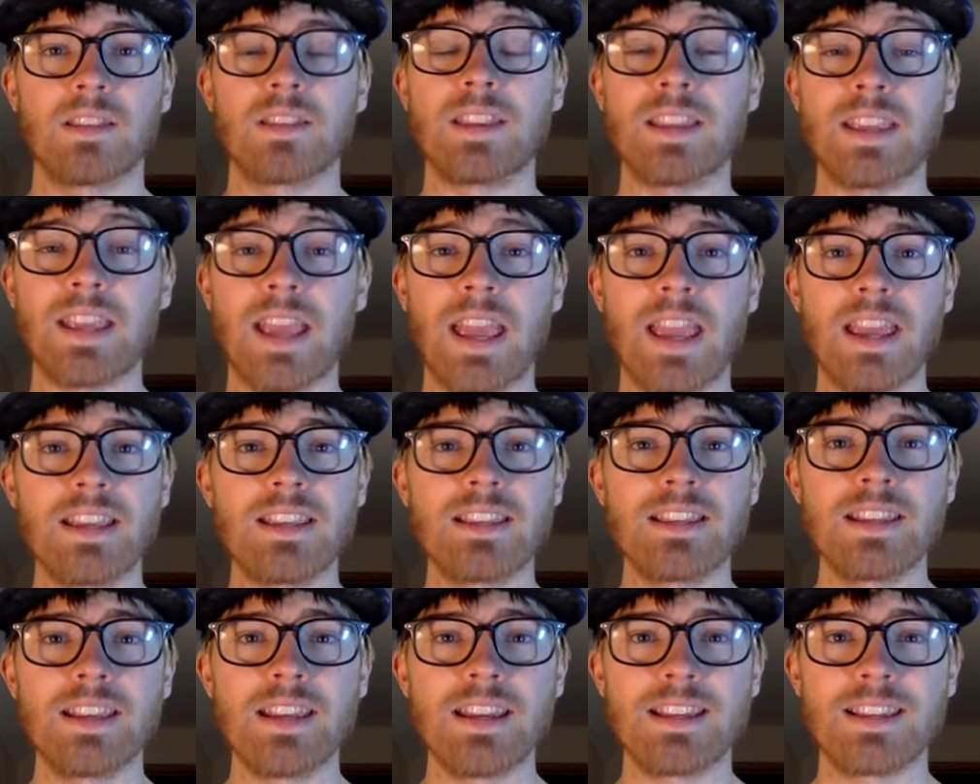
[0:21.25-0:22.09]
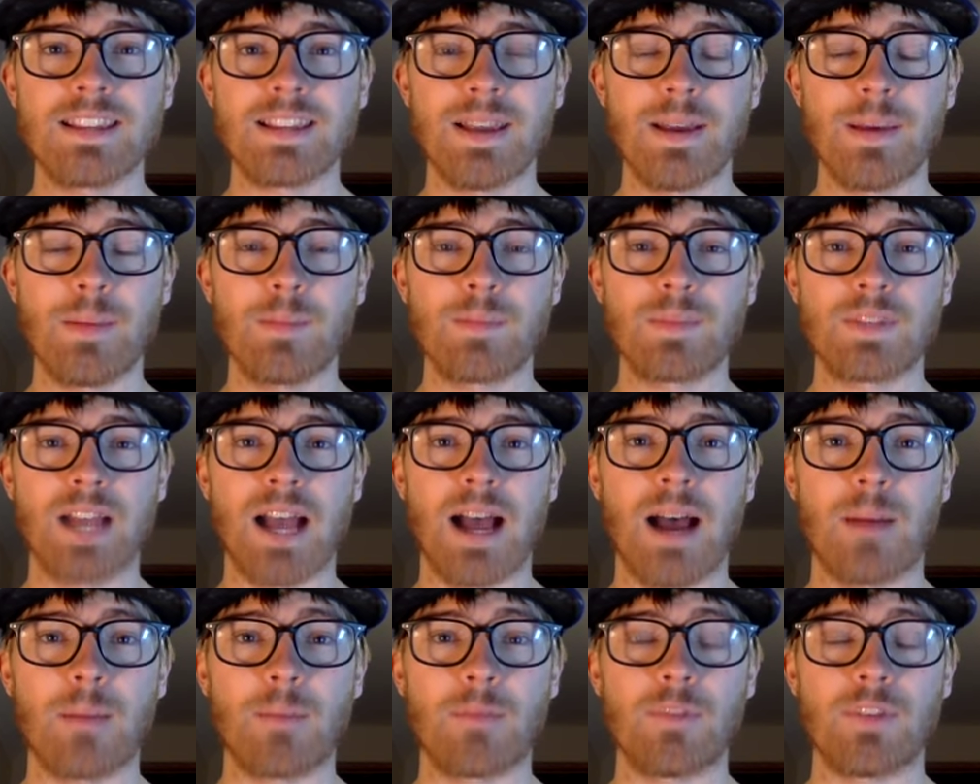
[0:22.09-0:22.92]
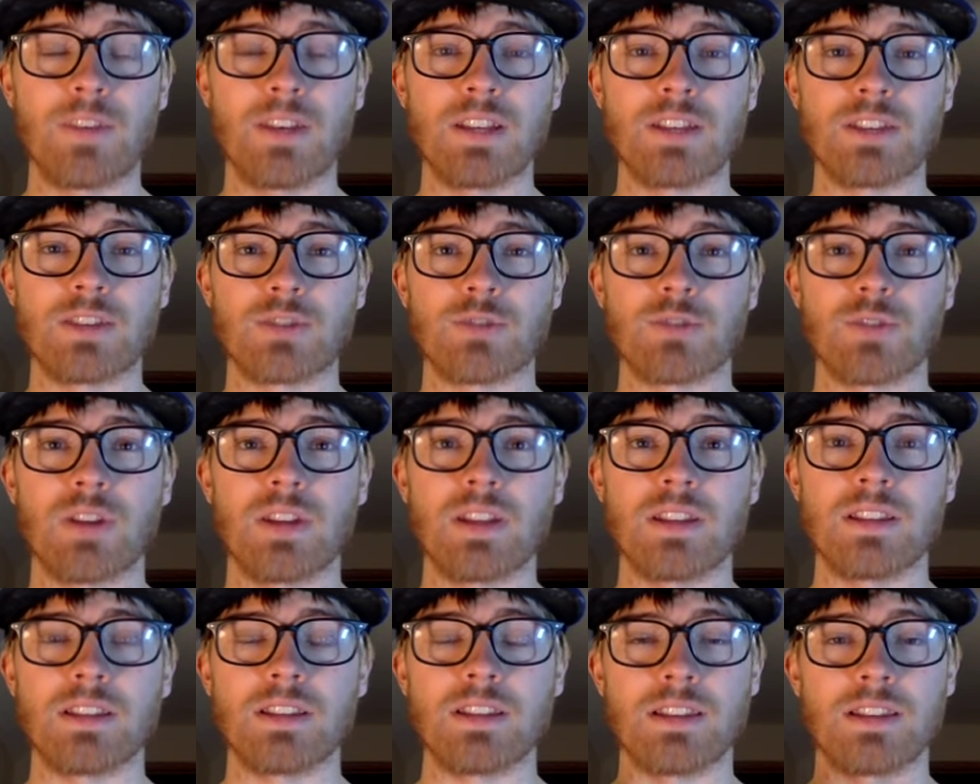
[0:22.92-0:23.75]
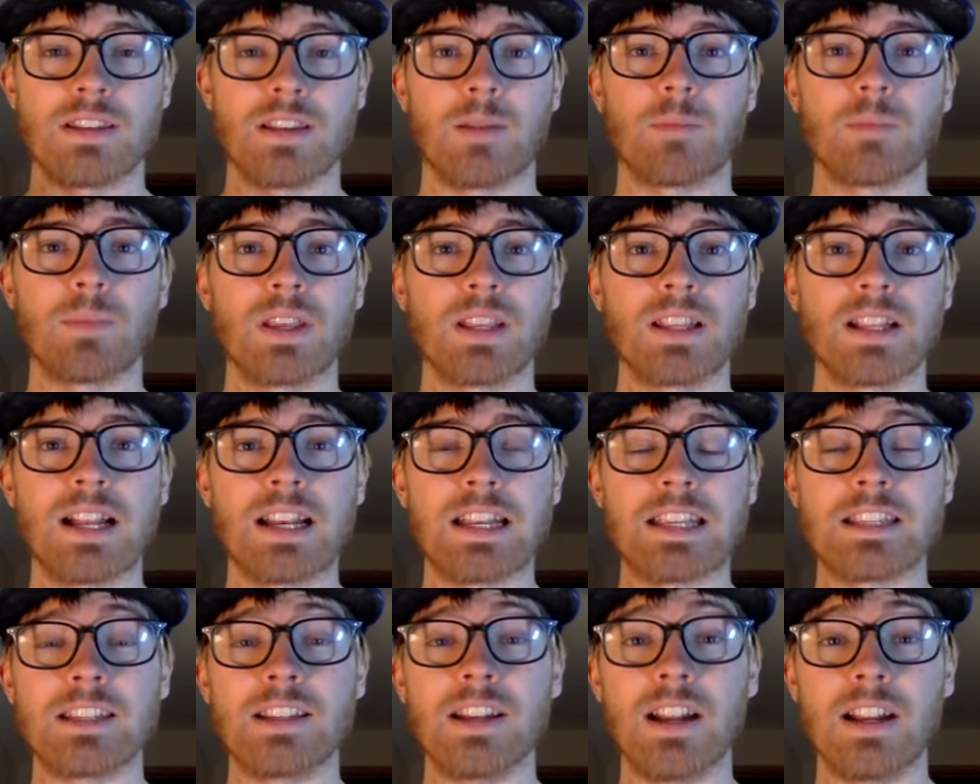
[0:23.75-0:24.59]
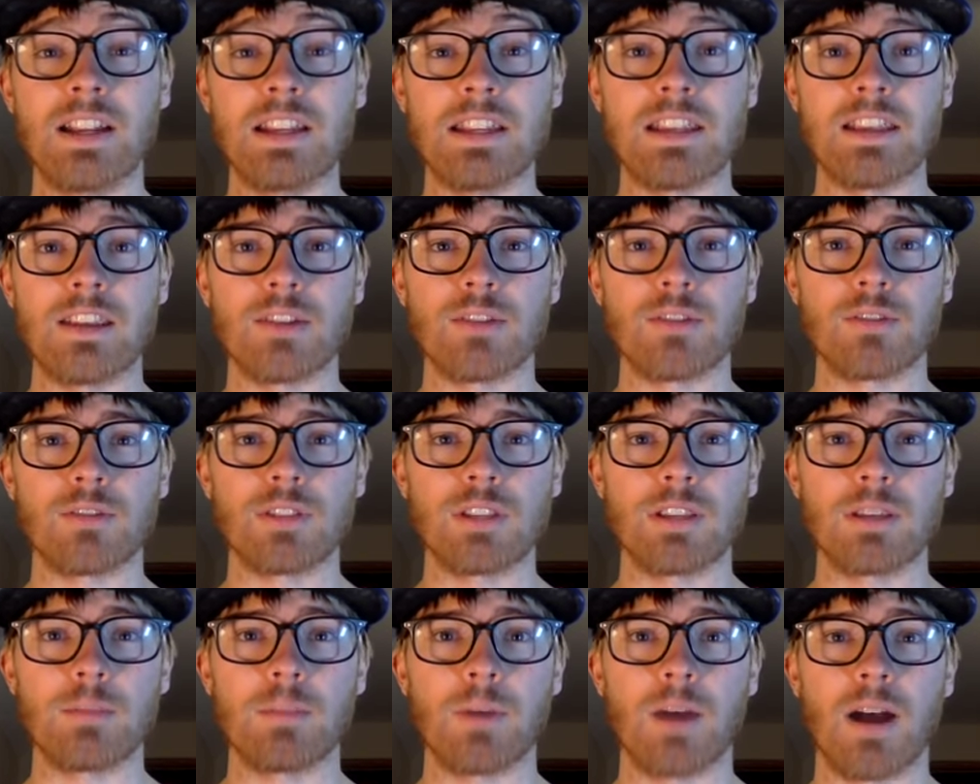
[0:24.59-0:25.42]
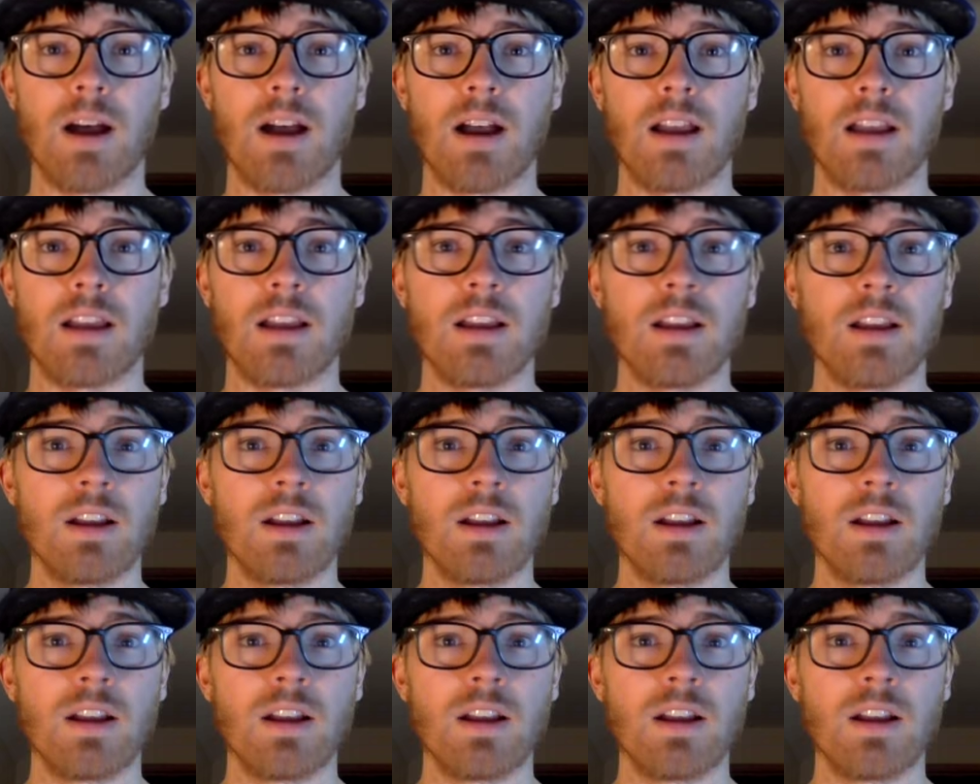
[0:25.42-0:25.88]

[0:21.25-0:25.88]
The ACSM top fitness trends is something that is done yearly by